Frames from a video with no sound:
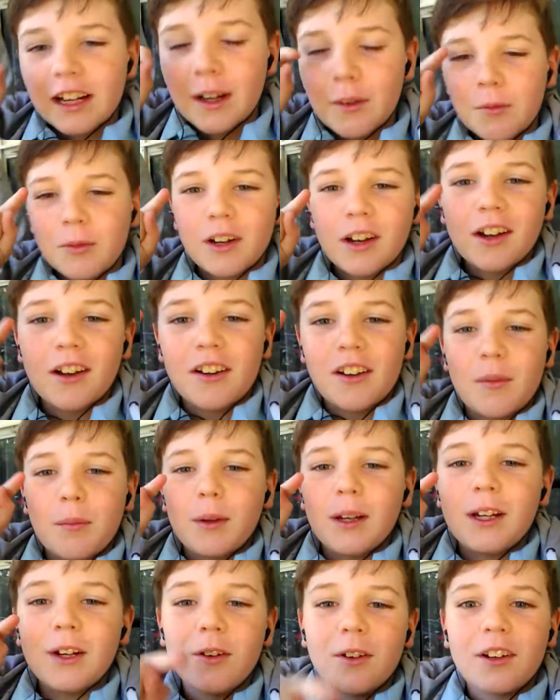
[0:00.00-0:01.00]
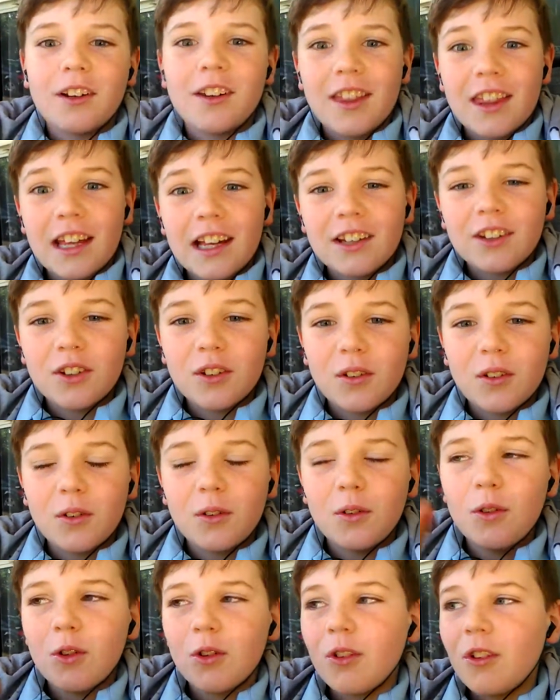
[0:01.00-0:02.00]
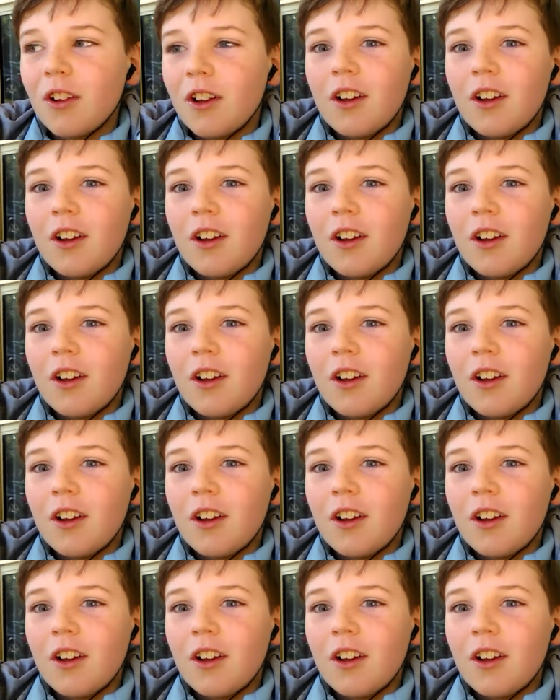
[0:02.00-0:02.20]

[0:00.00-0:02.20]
and we're gonna be going to that school.